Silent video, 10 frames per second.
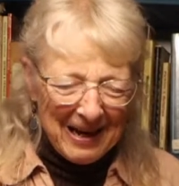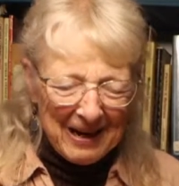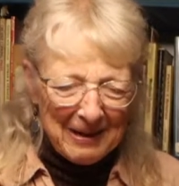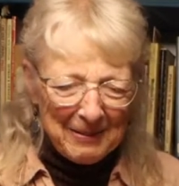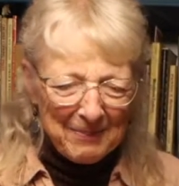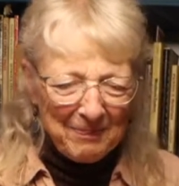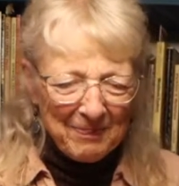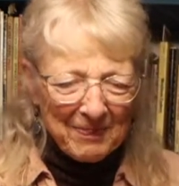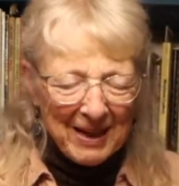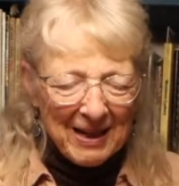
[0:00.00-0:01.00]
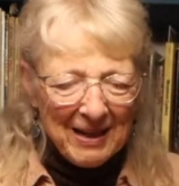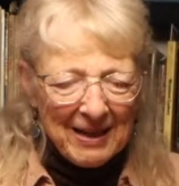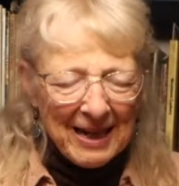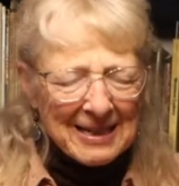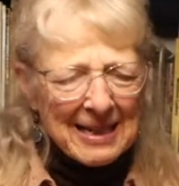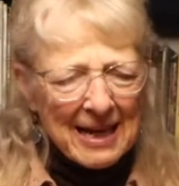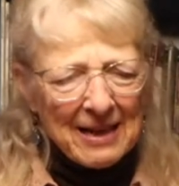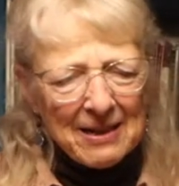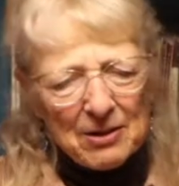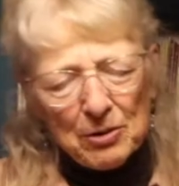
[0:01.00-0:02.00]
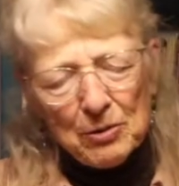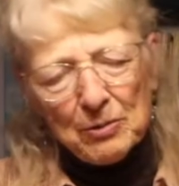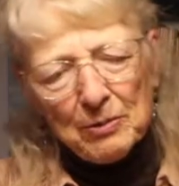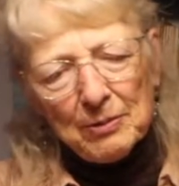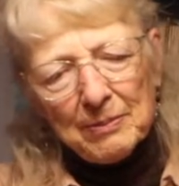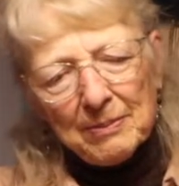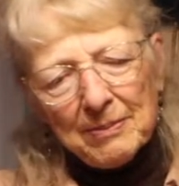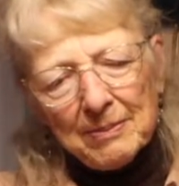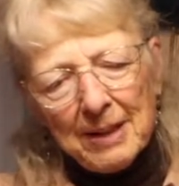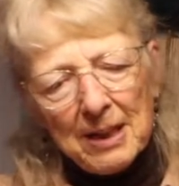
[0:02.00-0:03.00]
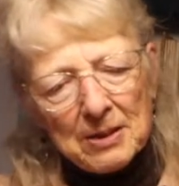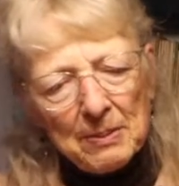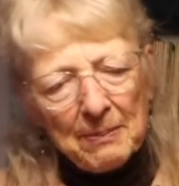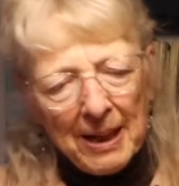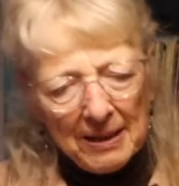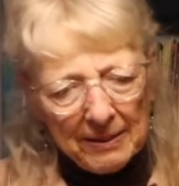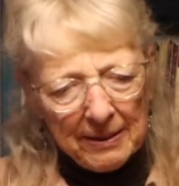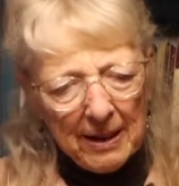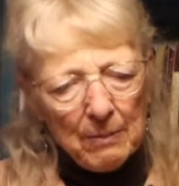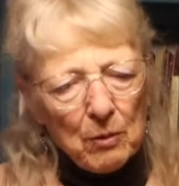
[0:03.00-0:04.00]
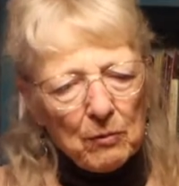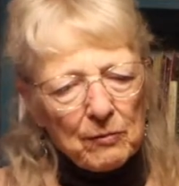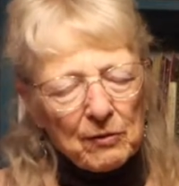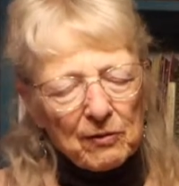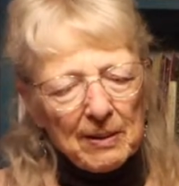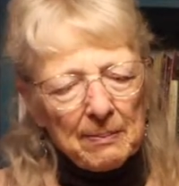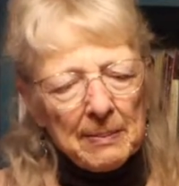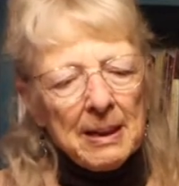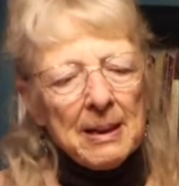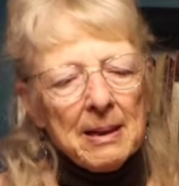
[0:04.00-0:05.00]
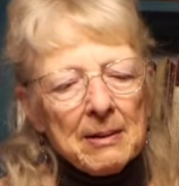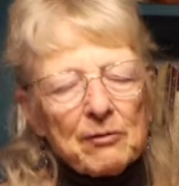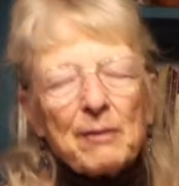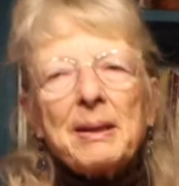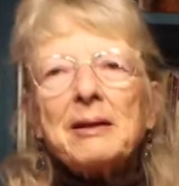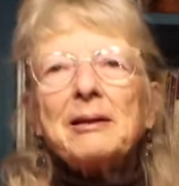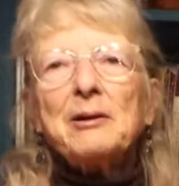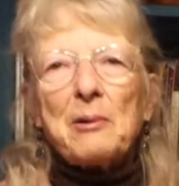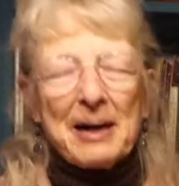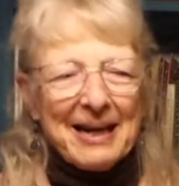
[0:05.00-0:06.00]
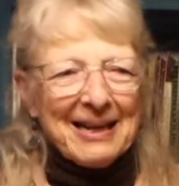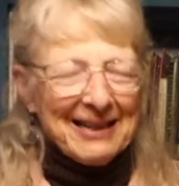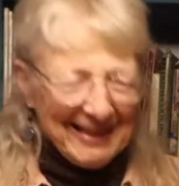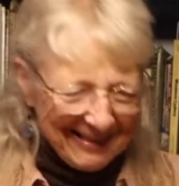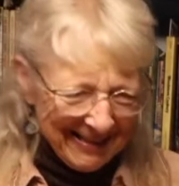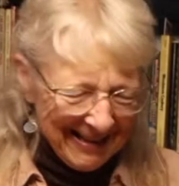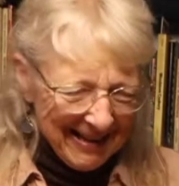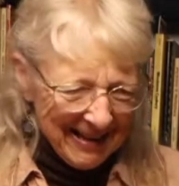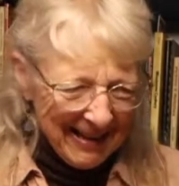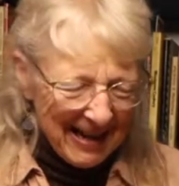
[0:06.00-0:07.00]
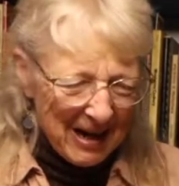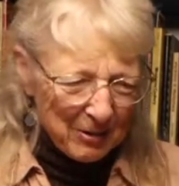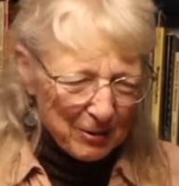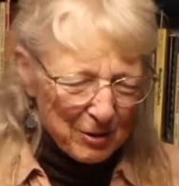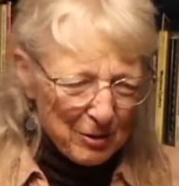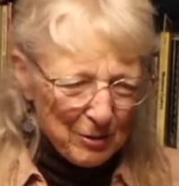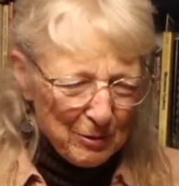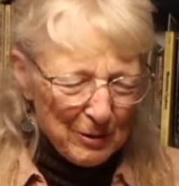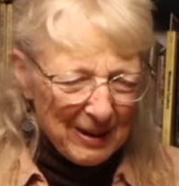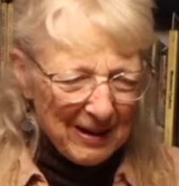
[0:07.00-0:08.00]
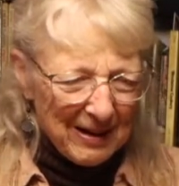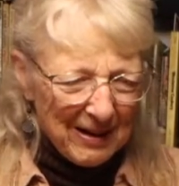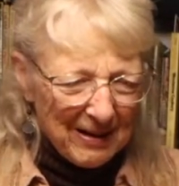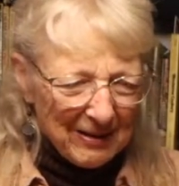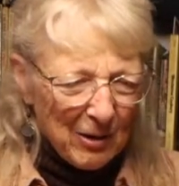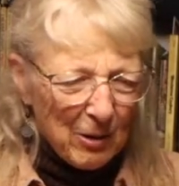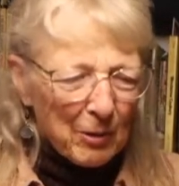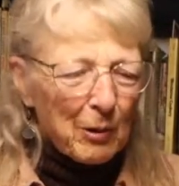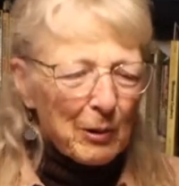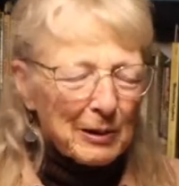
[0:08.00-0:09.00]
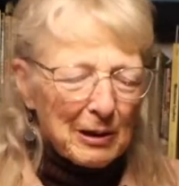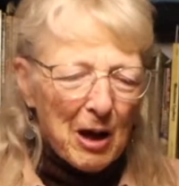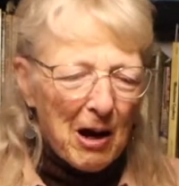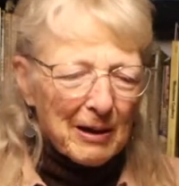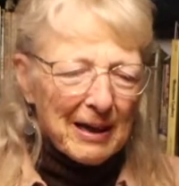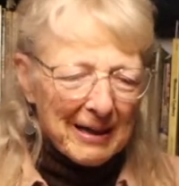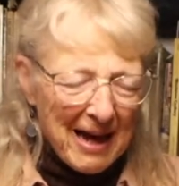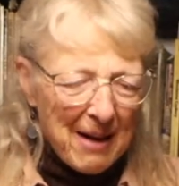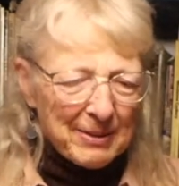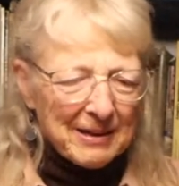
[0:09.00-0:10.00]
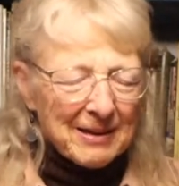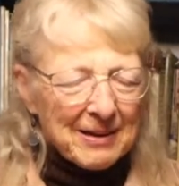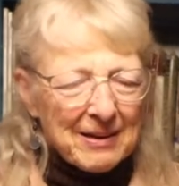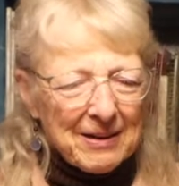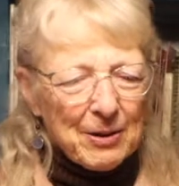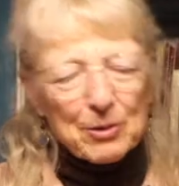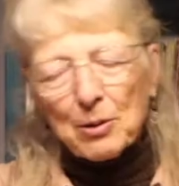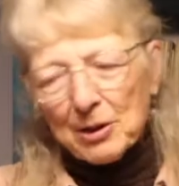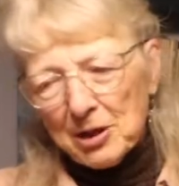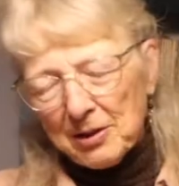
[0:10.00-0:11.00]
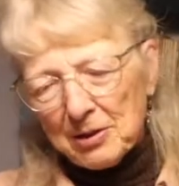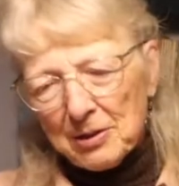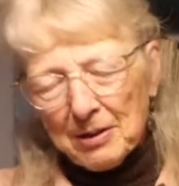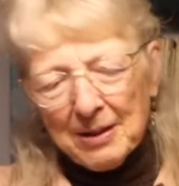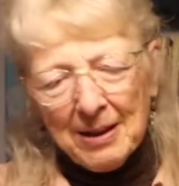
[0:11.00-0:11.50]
In 1992, my husband Michael and I moved from Illinois out to an old log cabin near Dorchester,